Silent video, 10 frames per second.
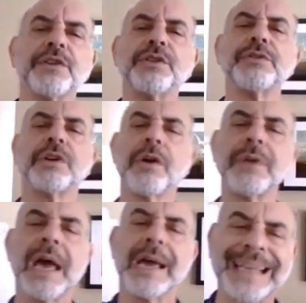If you do your
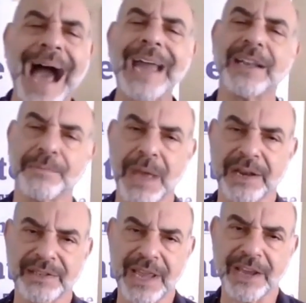own guided
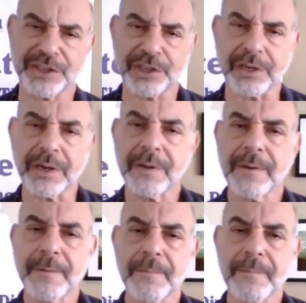meditation,